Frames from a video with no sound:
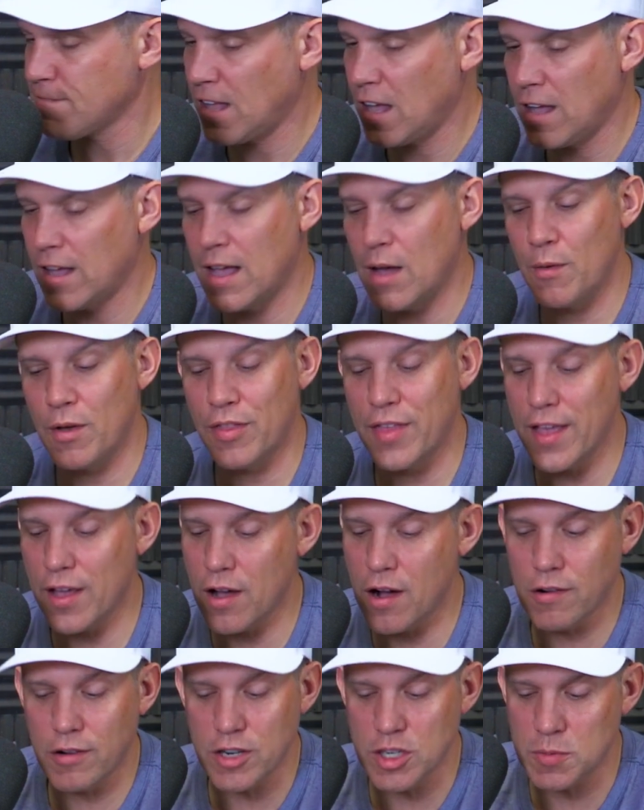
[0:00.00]
Again, we thank
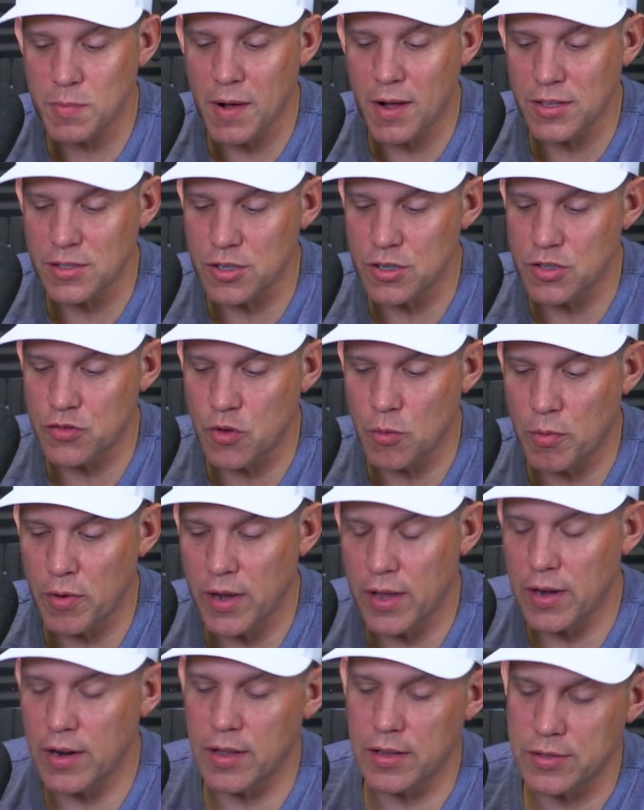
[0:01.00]
all our sponsors for
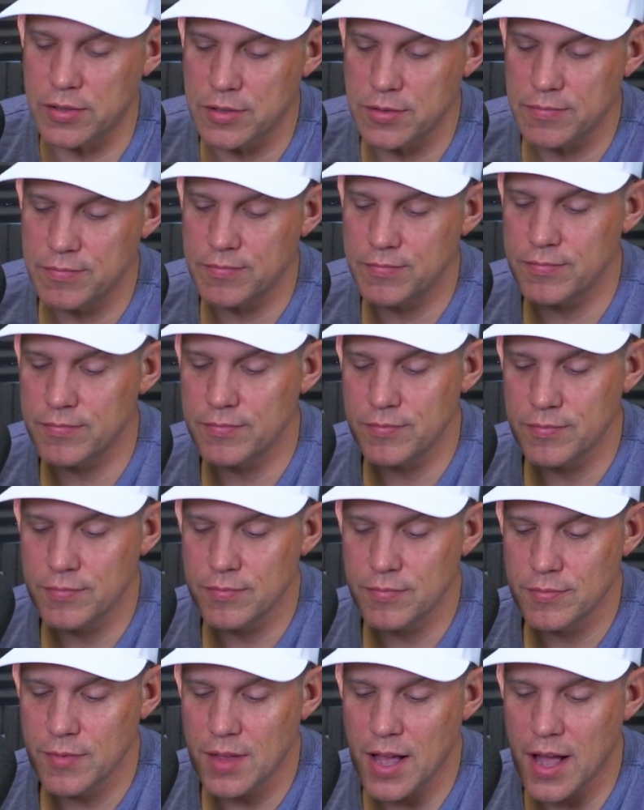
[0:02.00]
bringing us
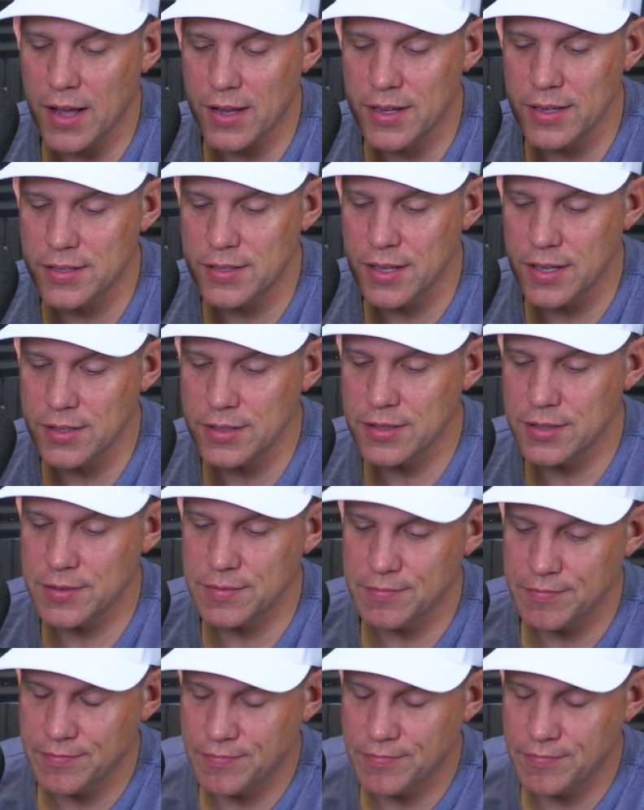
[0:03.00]
Hockey Sense,